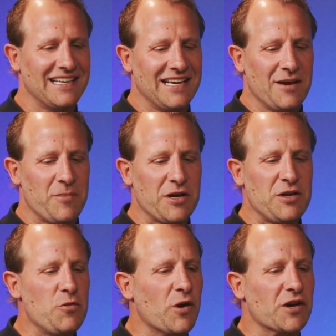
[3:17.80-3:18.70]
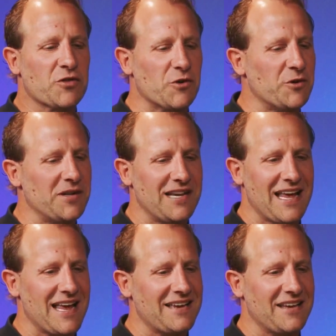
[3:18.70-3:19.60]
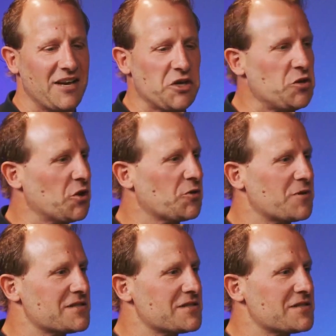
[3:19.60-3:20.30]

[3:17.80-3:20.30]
but you work through it, and you learn what it's